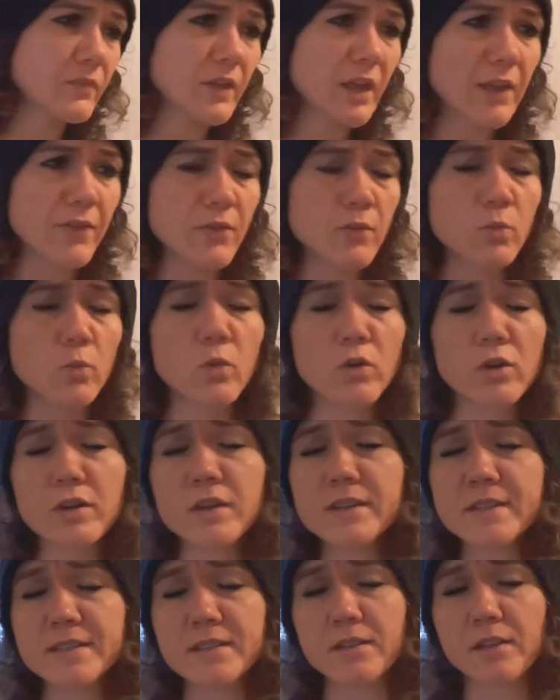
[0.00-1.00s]
And the work
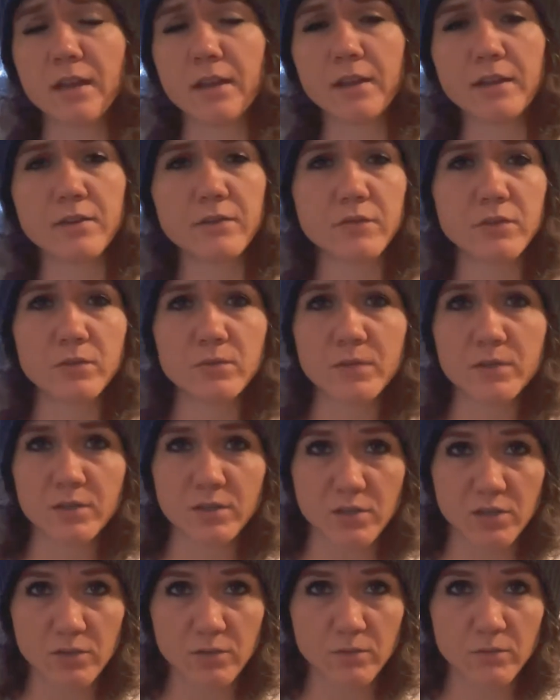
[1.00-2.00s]
is still ahead of you to
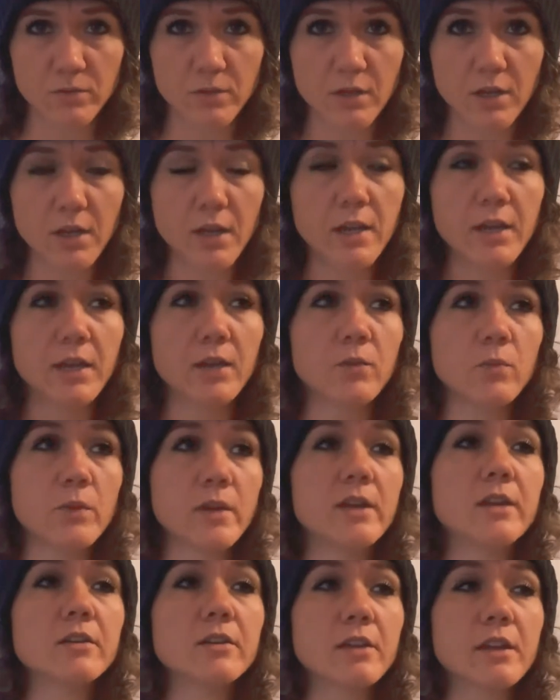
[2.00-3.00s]
do. And
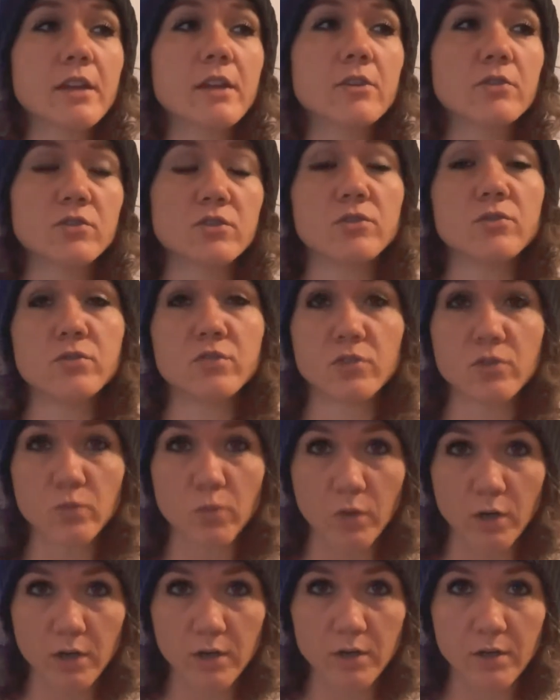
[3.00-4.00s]
we are here to do
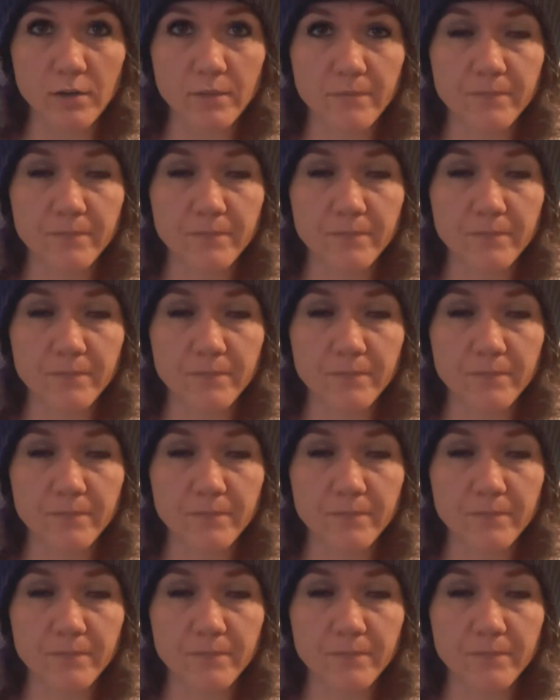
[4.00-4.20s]
work.